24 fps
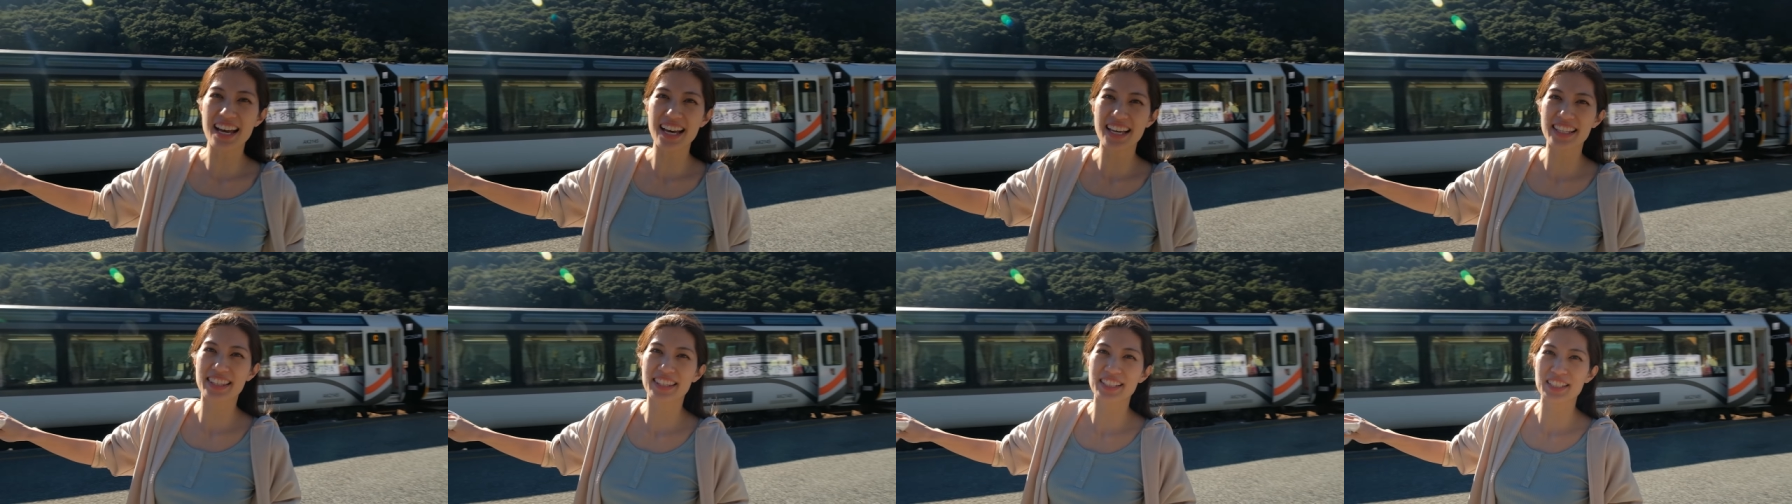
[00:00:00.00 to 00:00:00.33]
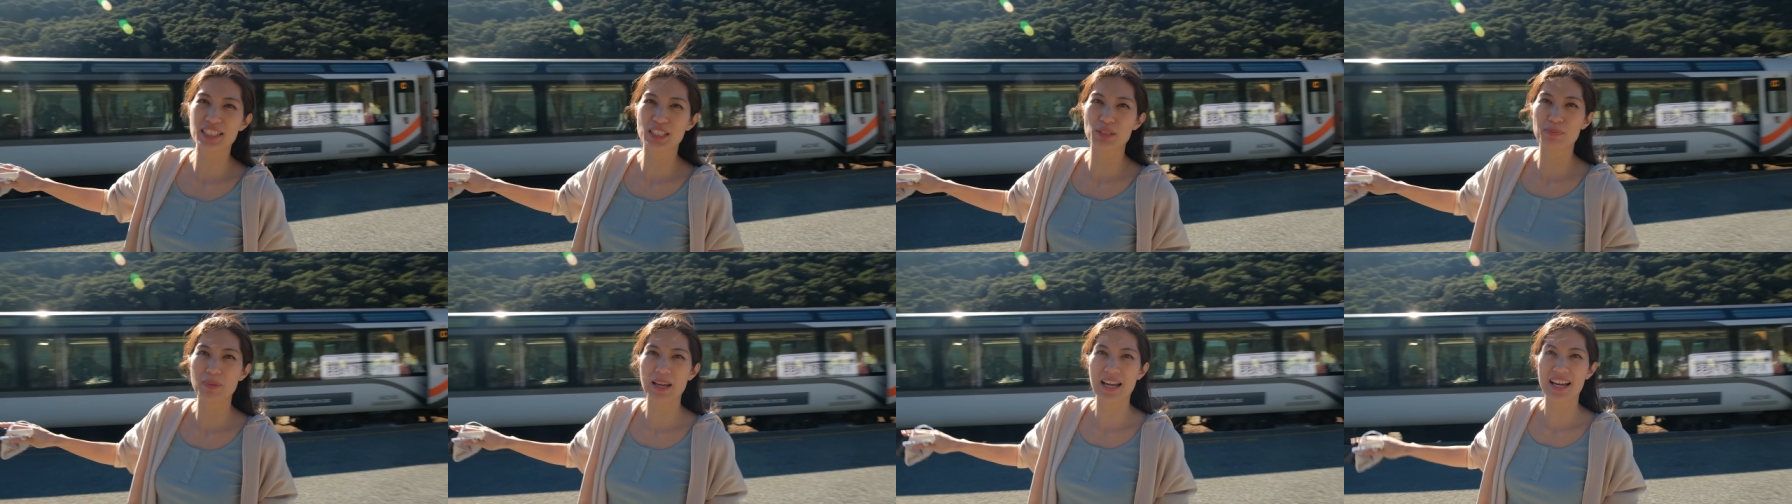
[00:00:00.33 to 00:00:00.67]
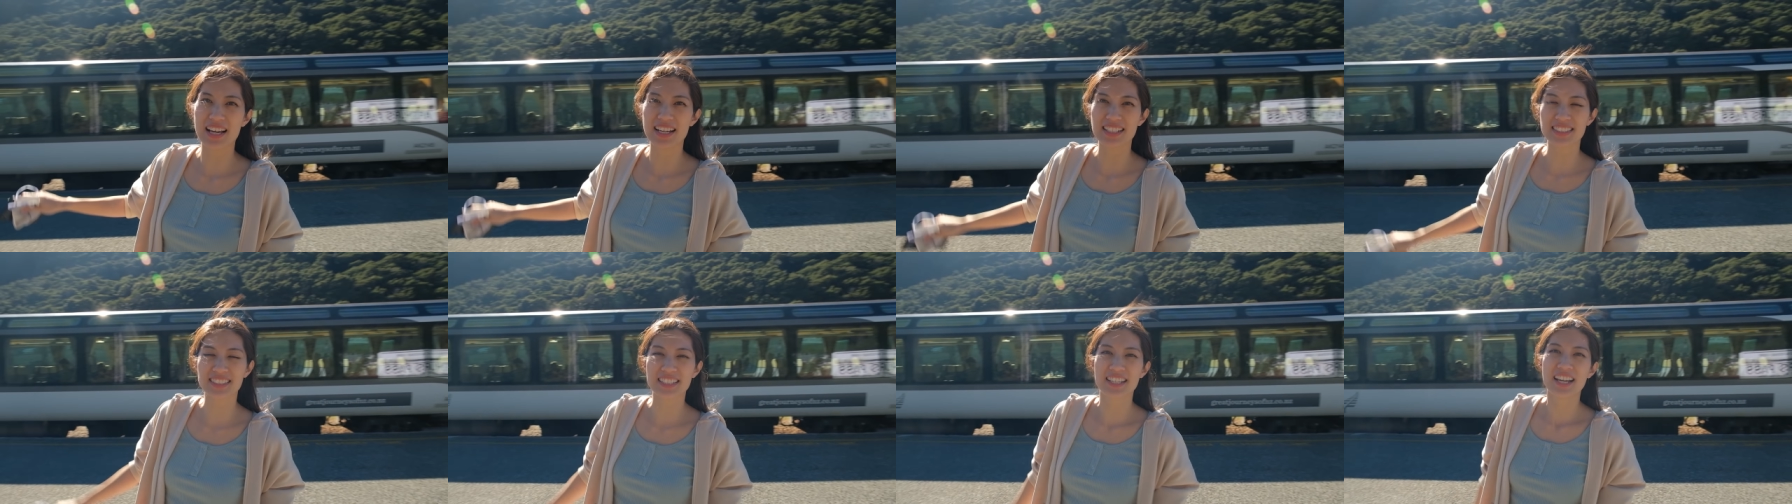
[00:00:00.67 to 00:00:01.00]
Arthur's
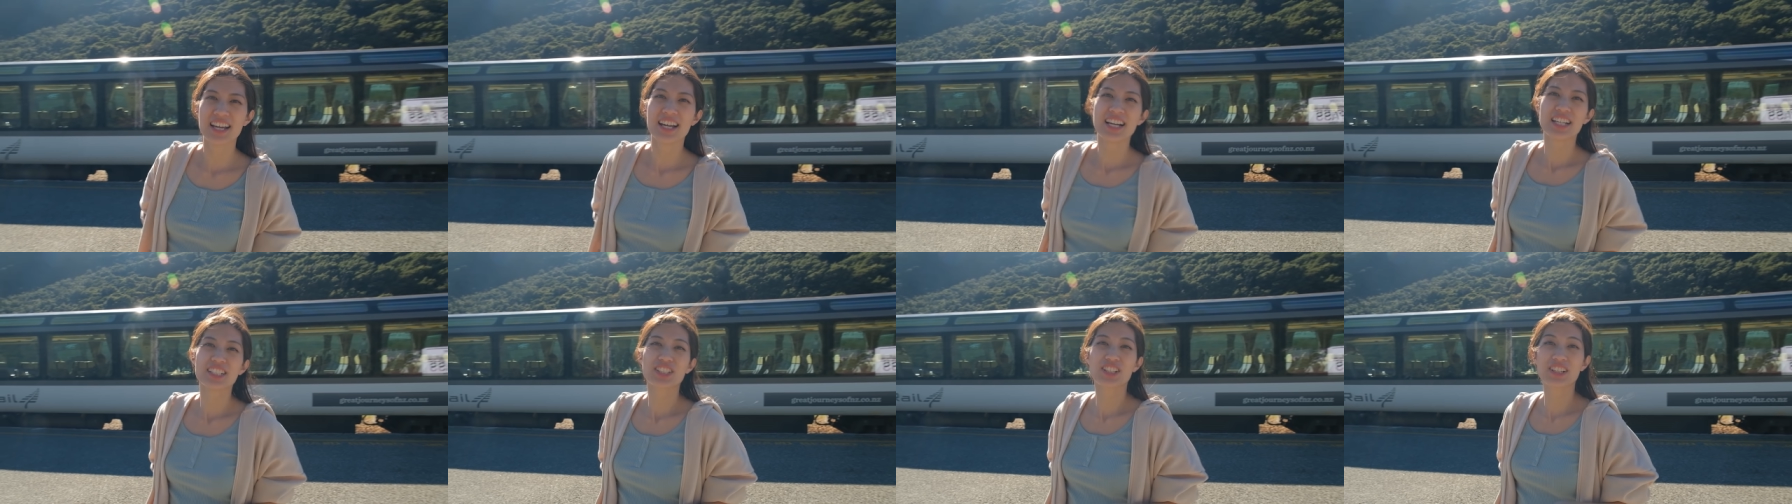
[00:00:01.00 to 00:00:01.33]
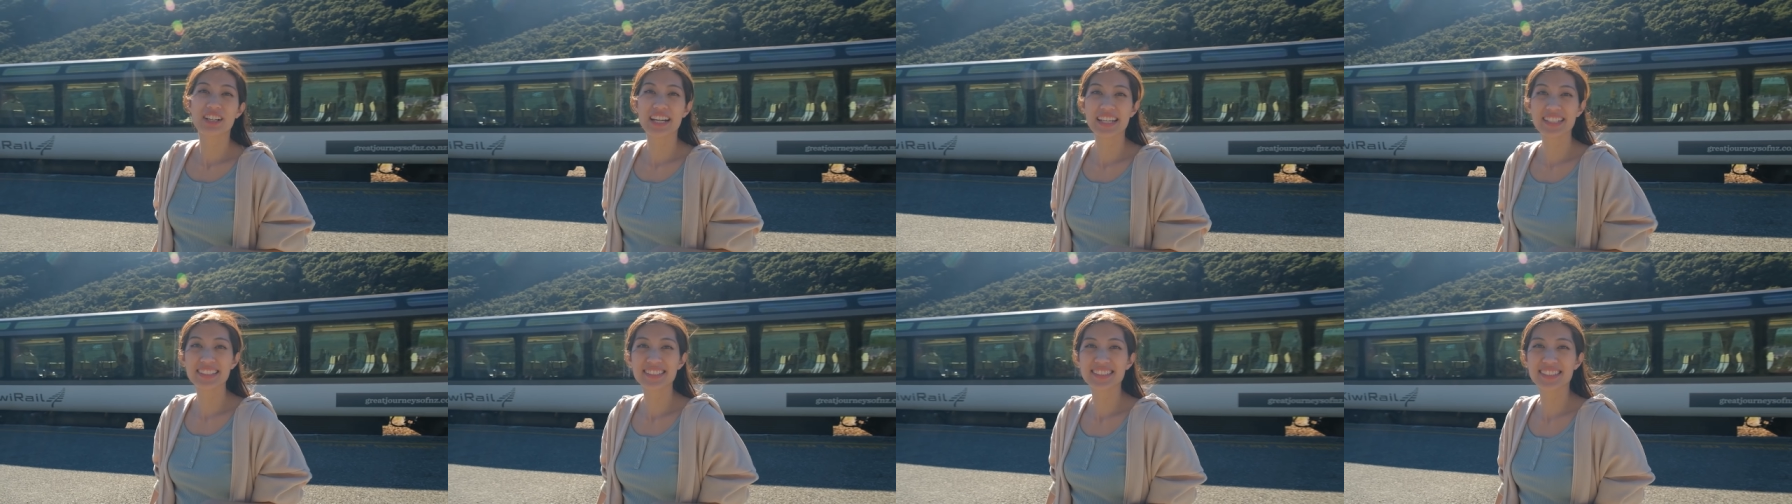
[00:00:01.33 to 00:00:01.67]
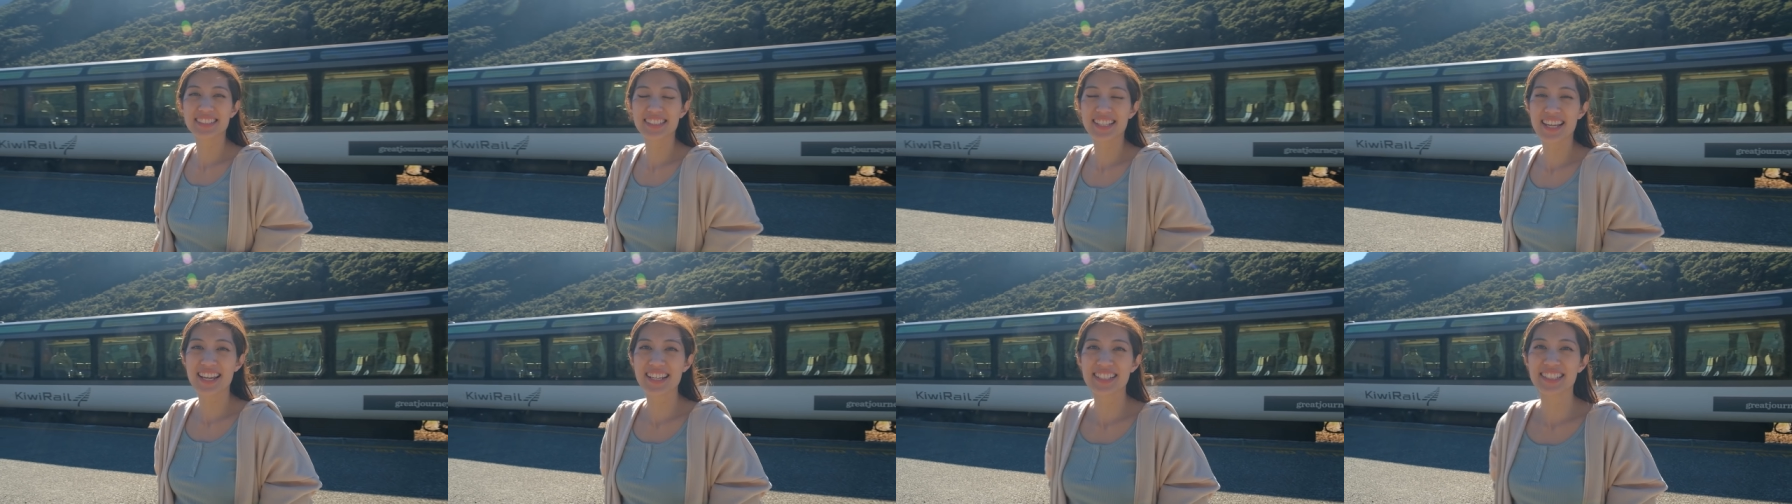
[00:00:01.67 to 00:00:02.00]
Pass train
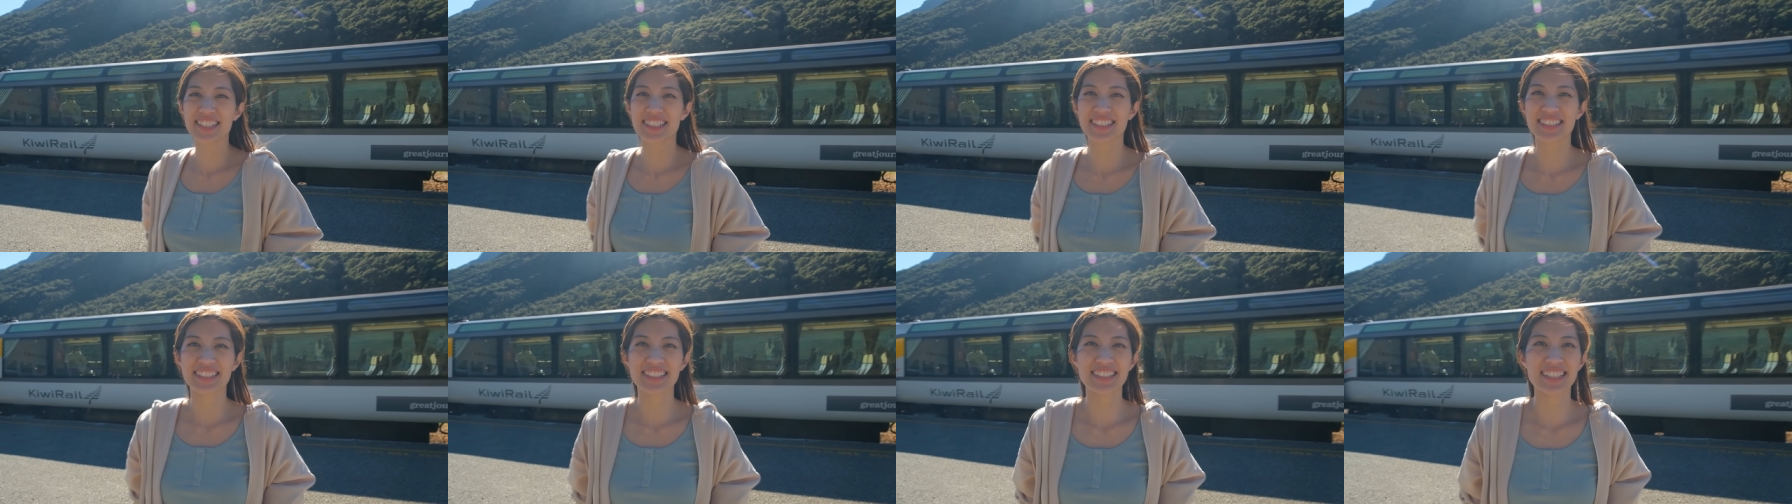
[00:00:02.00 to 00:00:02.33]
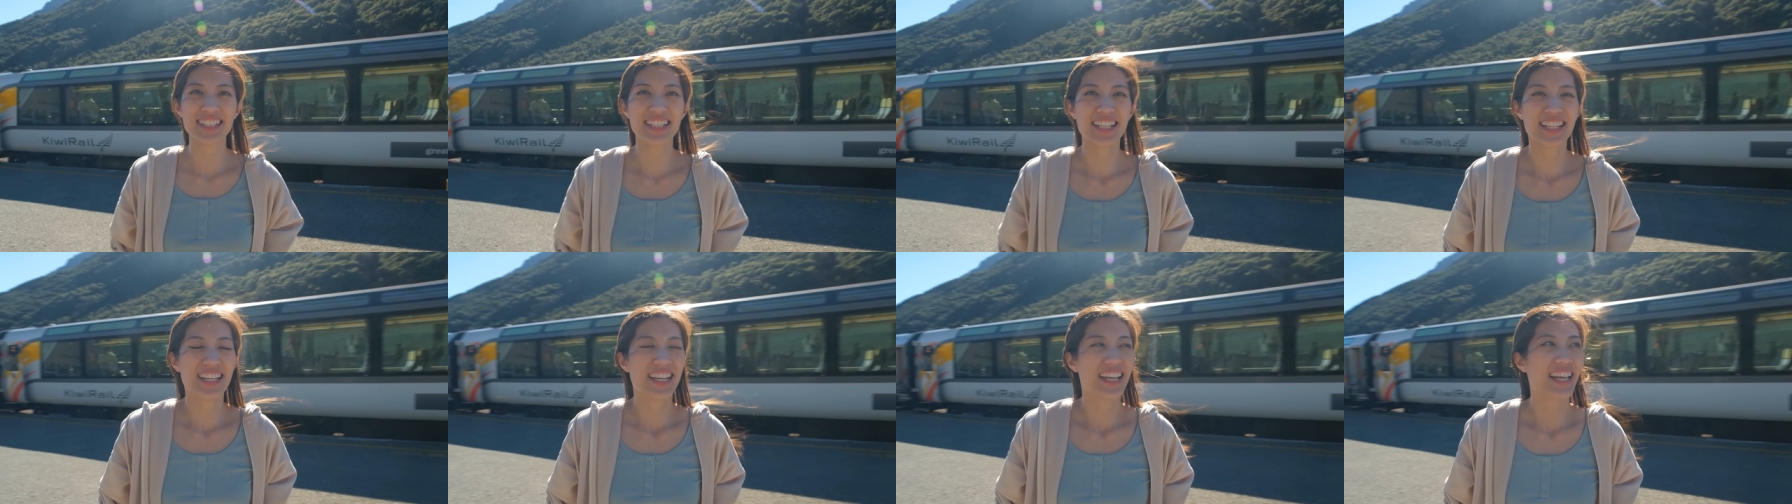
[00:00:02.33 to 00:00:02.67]
station,